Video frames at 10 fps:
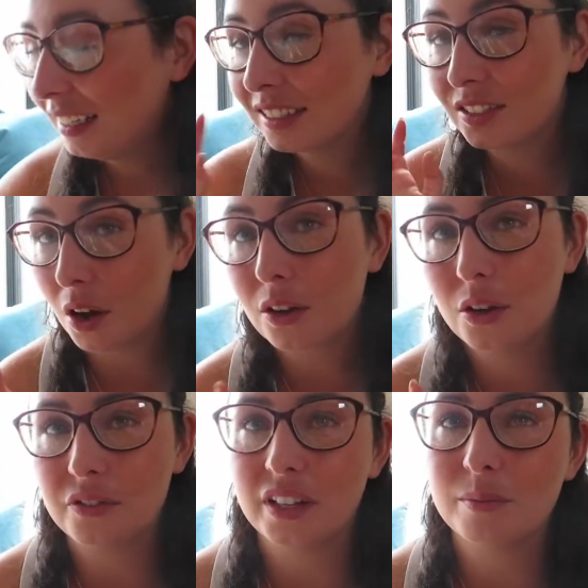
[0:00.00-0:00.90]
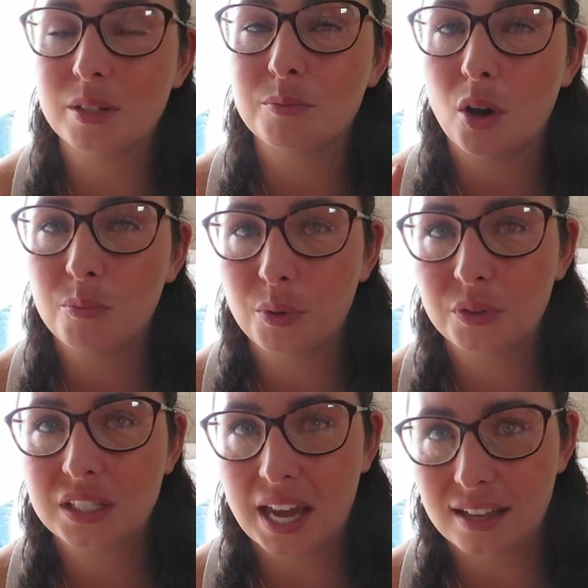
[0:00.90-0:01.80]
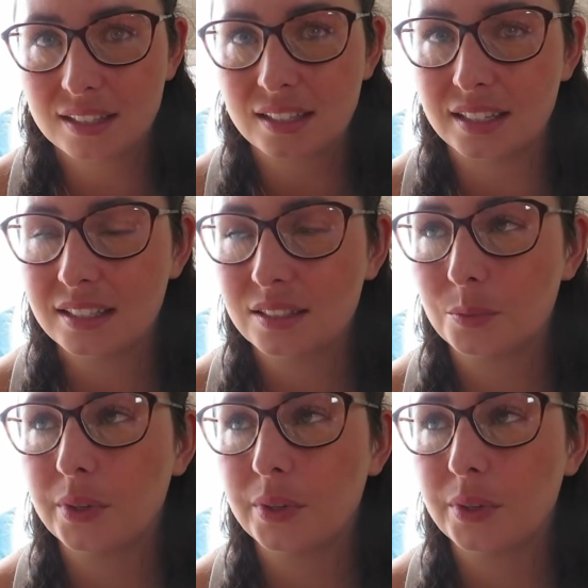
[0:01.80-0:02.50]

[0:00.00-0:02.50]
It's not COVID. Me and Paul both tested.